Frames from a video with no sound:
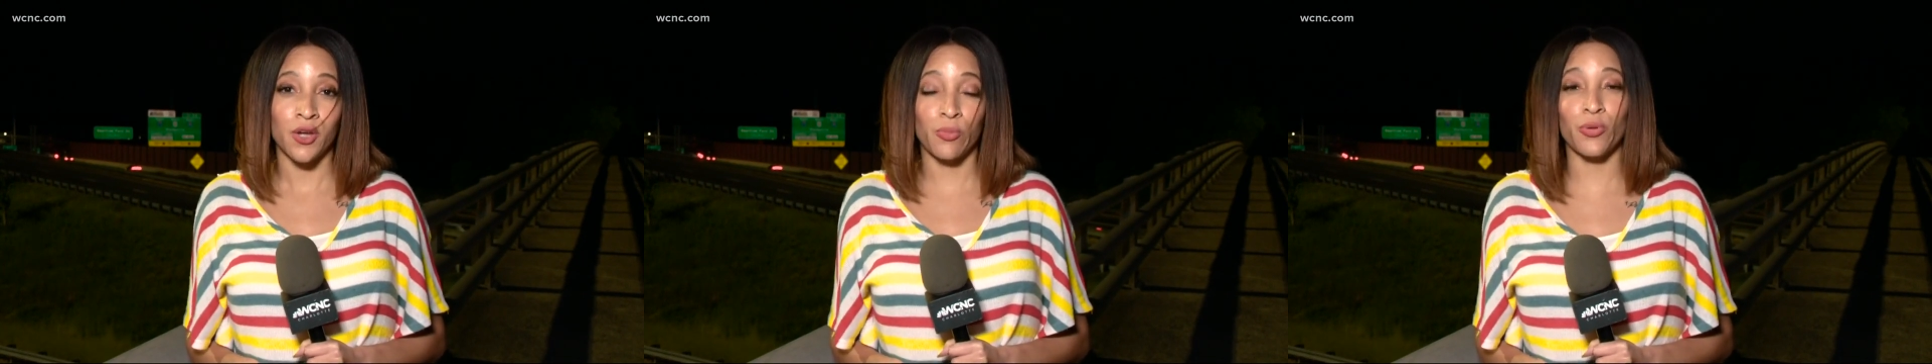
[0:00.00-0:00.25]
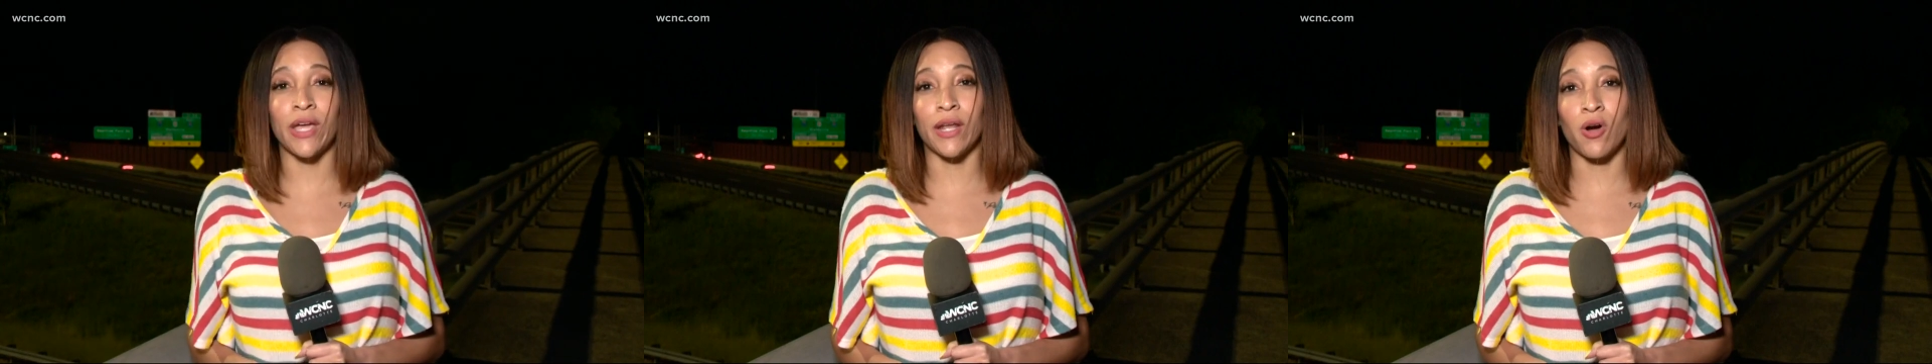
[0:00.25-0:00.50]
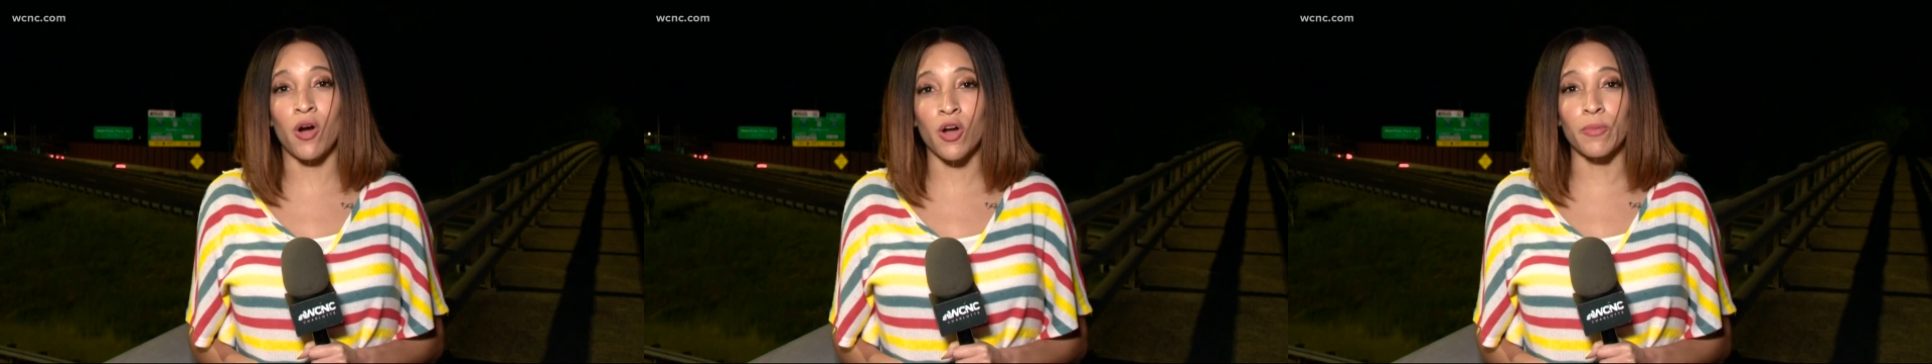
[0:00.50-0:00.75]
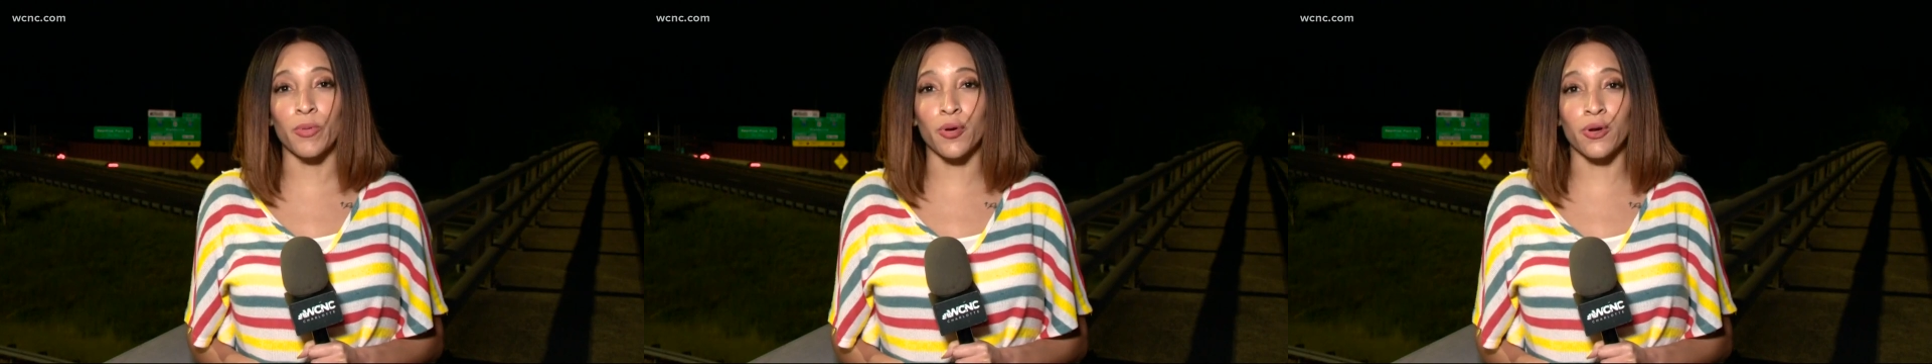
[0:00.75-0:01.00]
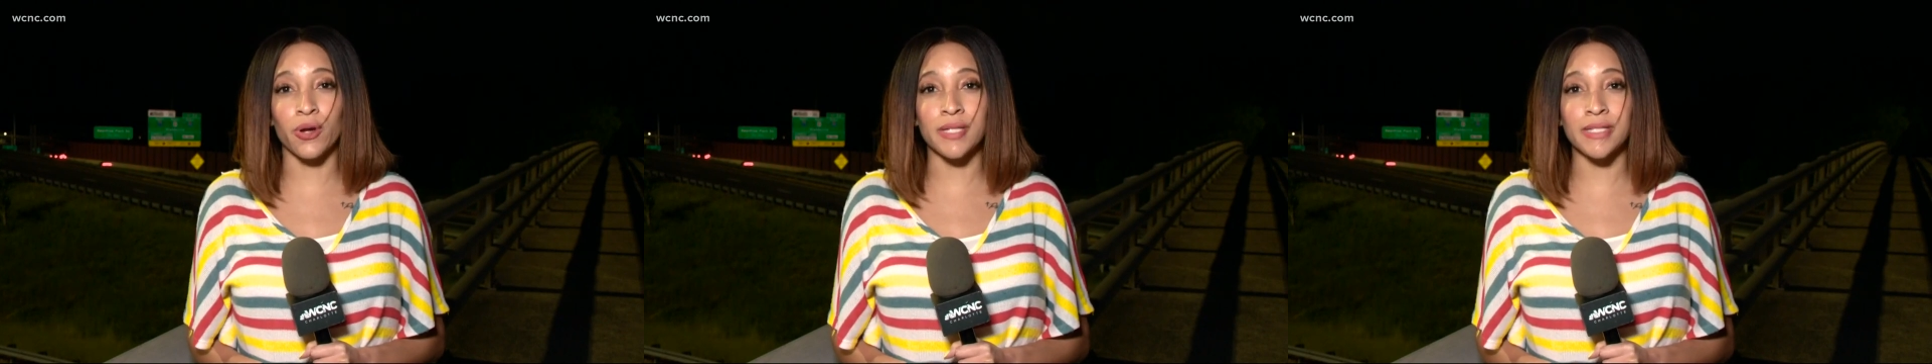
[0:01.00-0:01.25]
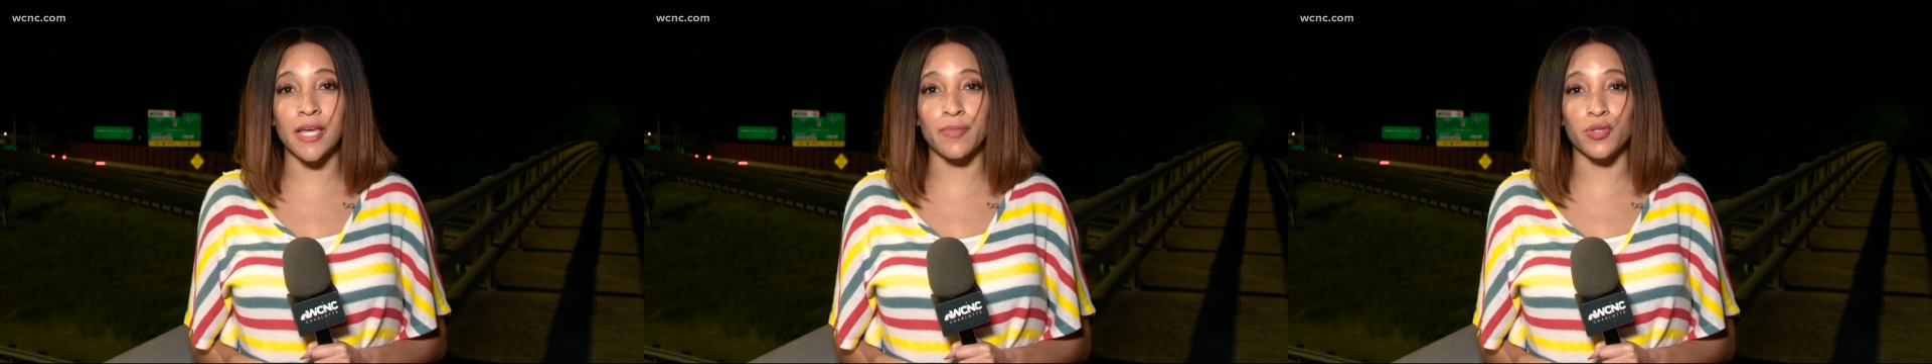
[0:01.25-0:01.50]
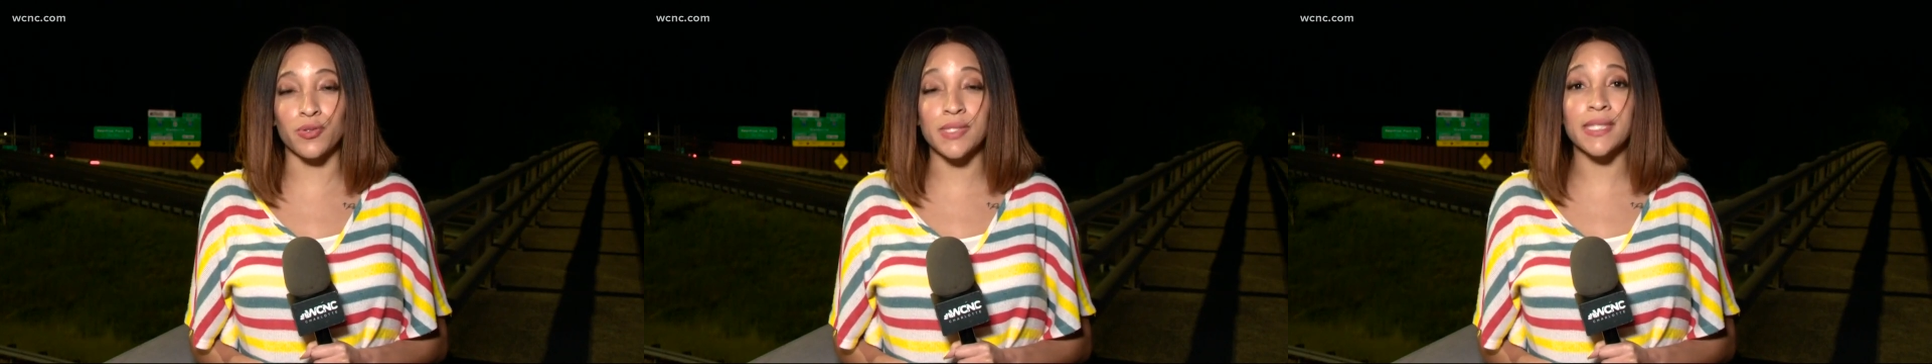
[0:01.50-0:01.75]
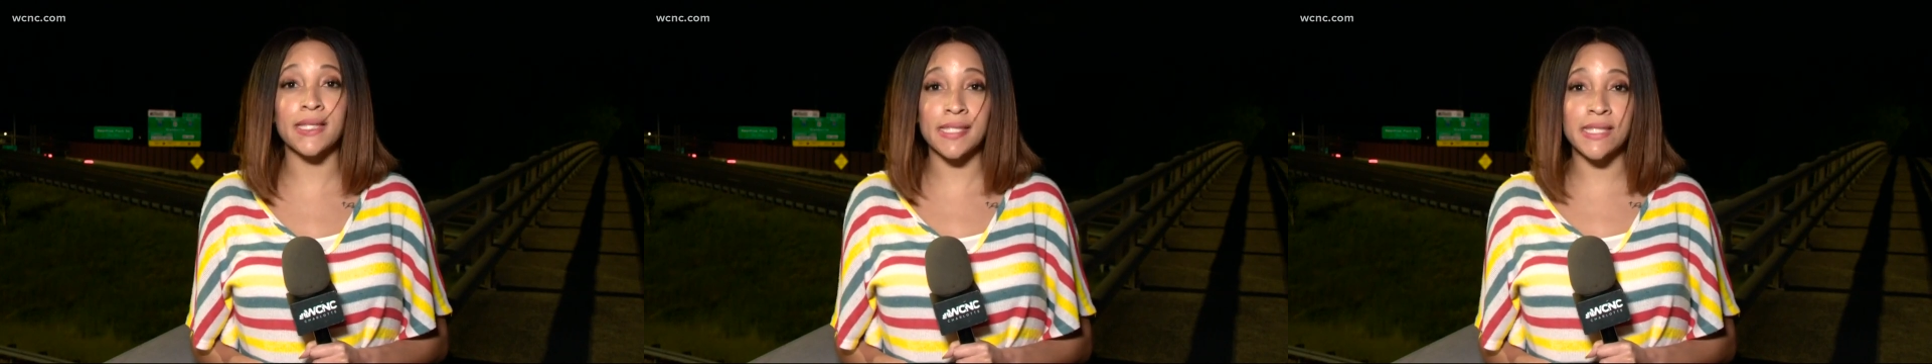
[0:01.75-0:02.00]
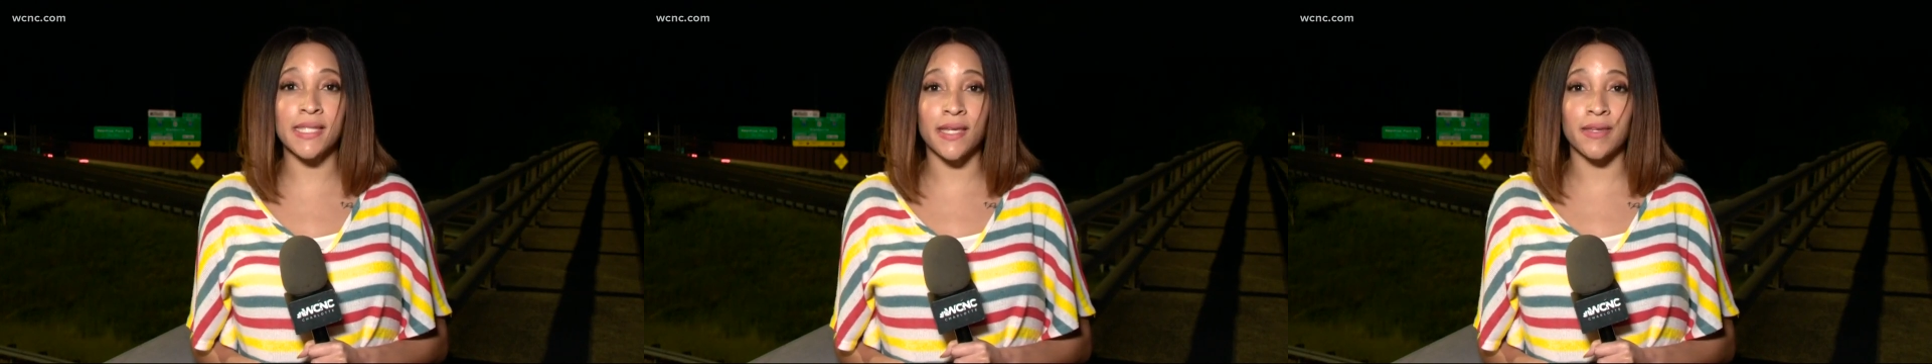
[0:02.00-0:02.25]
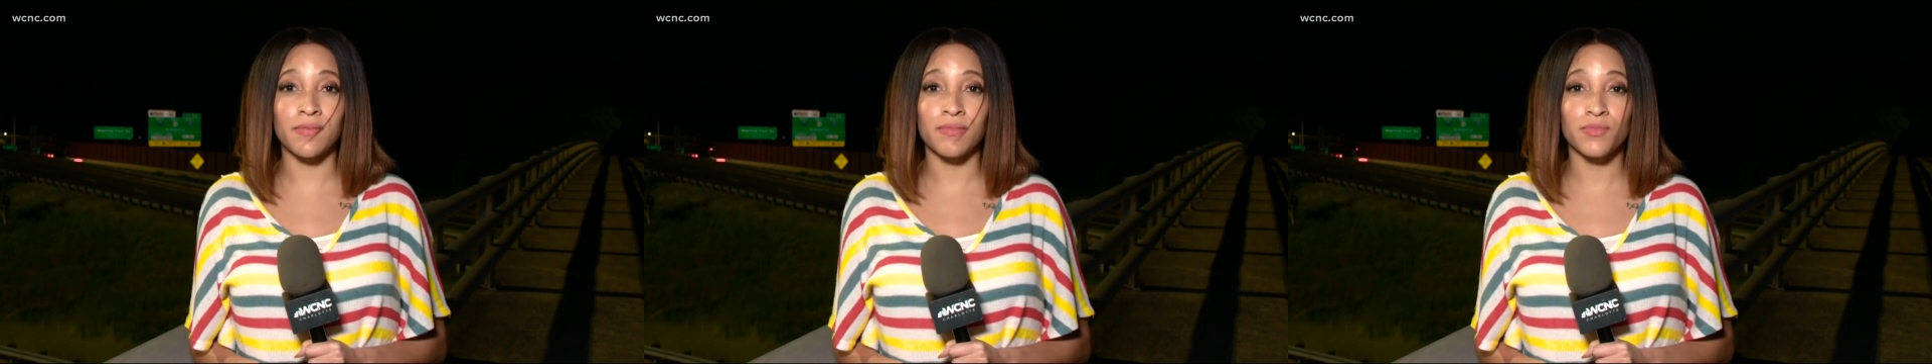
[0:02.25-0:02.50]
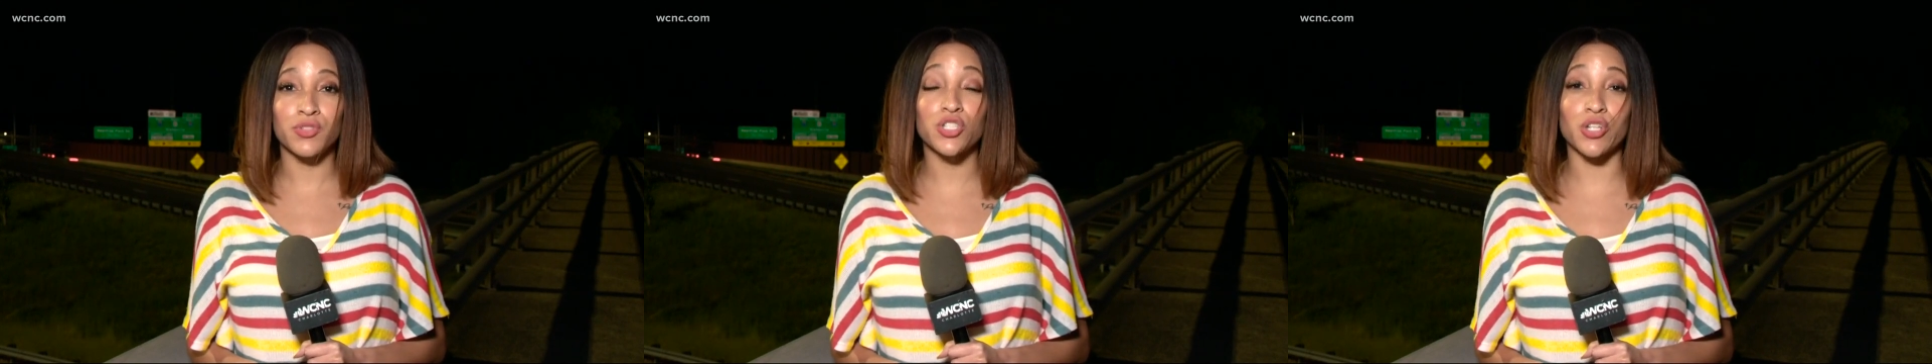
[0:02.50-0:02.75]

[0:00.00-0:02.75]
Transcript: Brianna Harper, WCNC,